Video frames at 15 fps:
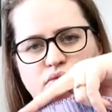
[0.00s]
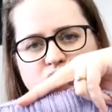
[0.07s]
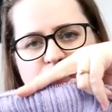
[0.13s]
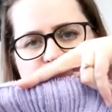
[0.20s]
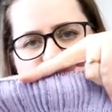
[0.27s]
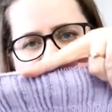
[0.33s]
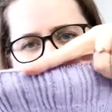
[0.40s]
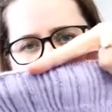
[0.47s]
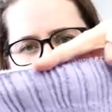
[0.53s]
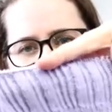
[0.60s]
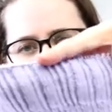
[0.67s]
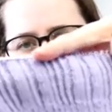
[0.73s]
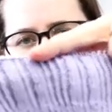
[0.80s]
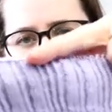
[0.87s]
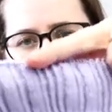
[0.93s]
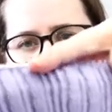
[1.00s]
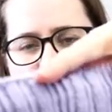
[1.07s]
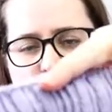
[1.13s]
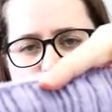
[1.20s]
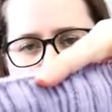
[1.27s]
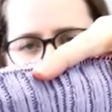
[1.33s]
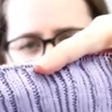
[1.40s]
consistent
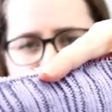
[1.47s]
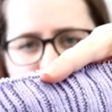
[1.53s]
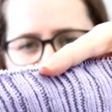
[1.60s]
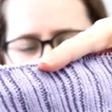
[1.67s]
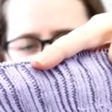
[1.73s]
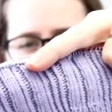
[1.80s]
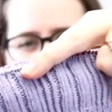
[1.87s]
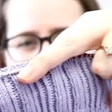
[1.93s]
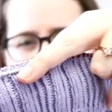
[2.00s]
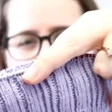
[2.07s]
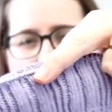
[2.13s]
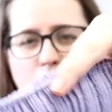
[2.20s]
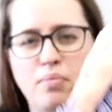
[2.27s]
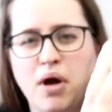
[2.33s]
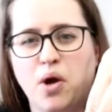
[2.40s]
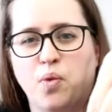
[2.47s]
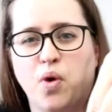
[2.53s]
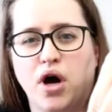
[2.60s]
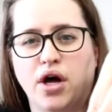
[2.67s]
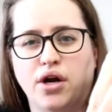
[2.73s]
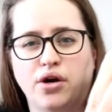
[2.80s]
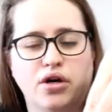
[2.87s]
rib. So it's not like a
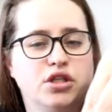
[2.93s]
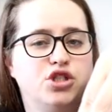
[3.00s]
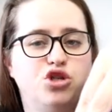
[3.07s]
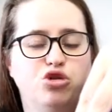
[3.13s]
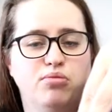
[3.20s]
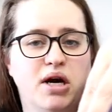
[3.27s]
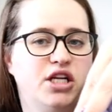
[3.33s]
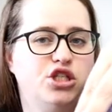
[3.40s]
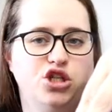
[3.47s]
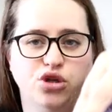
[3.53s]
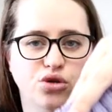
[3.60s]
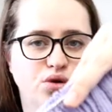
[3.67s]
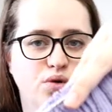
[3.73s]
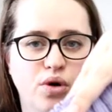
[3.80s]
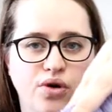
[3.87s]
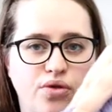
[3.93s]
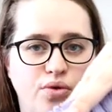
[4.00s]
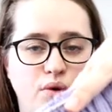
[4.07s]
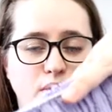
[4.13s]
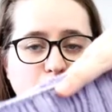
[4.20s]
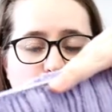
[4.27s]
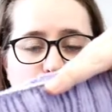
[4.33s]
1x1 or a 2x2 or a
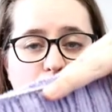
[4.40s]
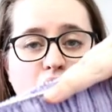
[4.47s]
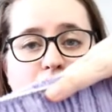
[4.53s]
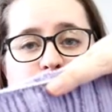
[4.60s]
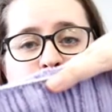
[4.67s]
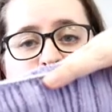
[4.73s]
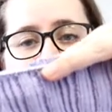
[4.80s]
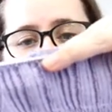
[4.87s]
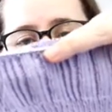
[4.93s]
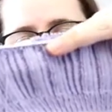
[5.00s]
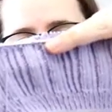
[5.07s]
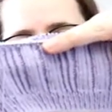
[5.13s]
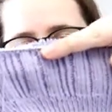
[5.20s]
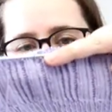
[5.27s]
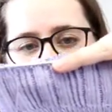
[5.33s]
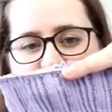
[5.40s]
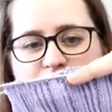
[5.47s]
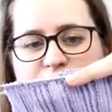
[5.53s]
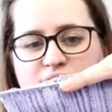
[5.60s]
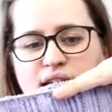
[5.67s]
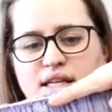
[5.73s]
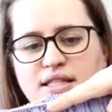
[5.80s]
3x1. It
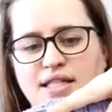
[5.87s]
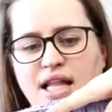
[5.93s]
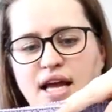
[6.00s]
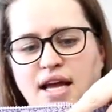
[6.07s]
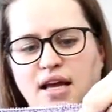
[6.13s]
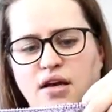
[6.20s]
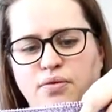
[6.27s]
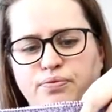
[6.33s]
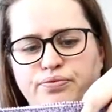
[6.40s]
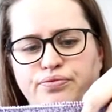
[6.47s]
is like